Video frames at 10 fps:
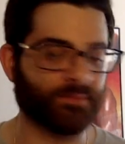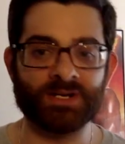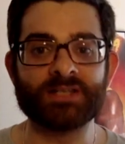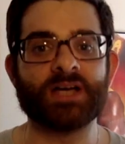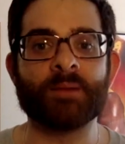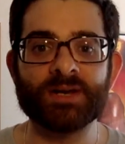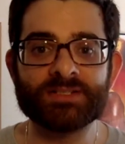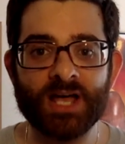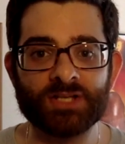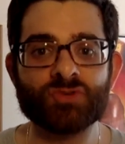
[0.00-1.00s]
I'm gonna
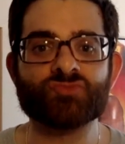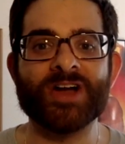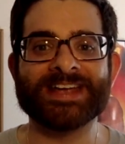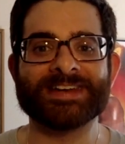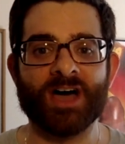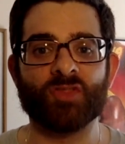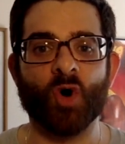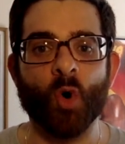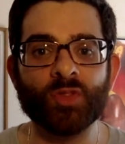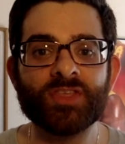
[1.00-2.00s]
tell you right now,
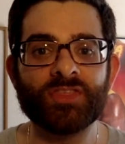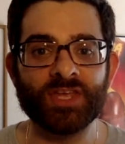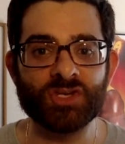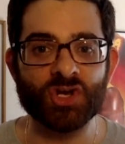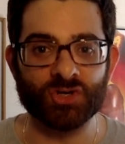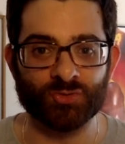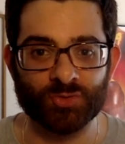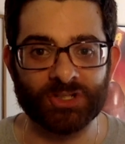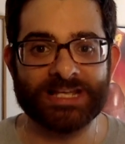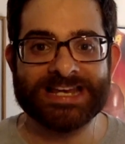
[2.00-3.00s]
the only thing you're gonna
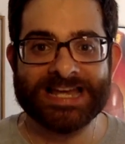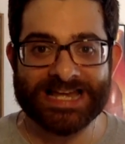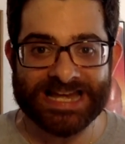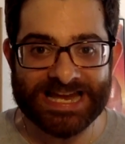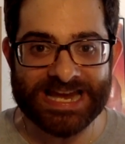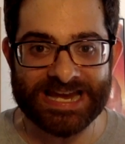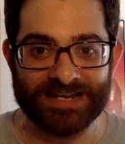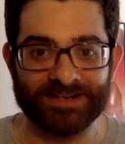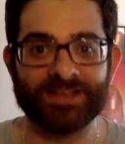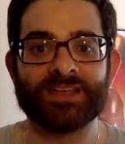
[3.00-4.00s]
really
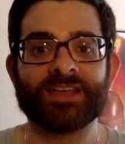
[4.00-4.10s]
need